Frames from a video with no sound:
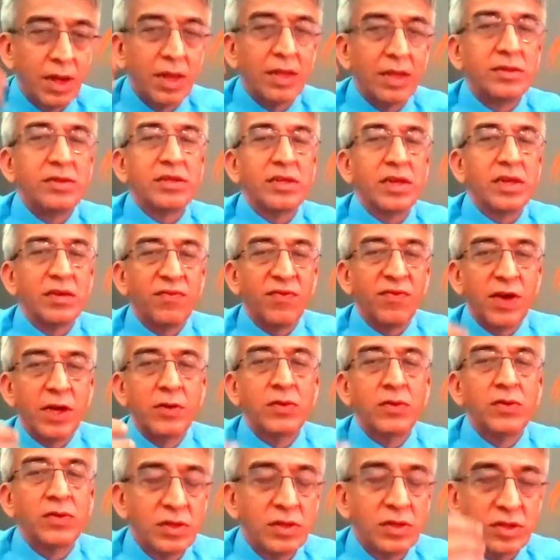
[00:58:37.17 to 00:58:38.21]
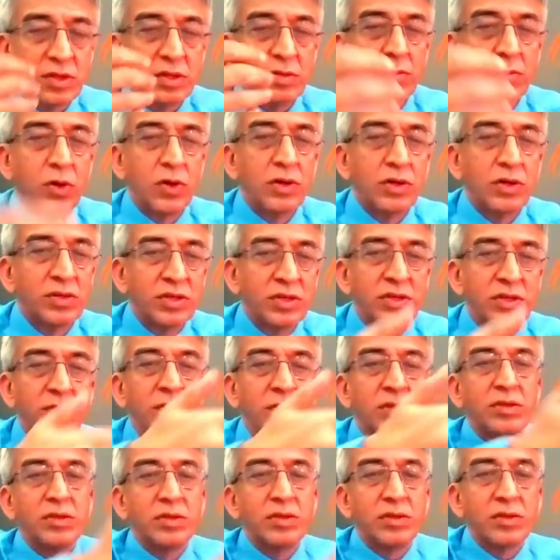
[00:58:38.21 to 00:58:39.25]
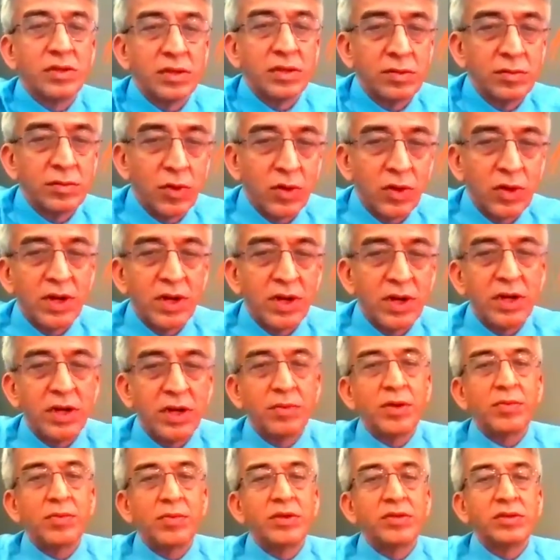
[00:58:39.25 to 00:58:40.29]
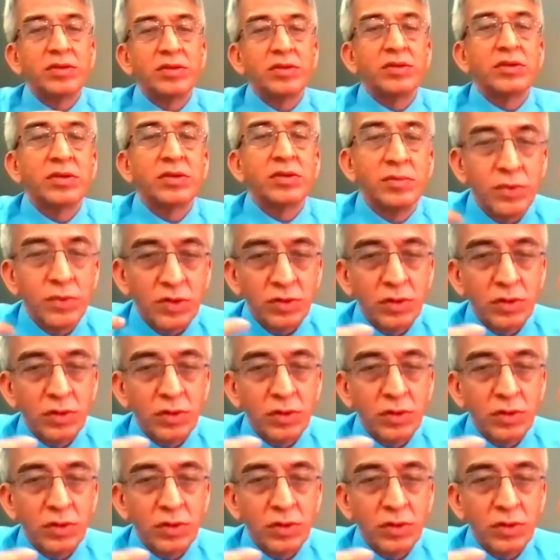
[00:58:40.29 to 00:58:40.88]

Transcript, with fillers: let's say, Fanuc system or a Siemens system or an A B B system.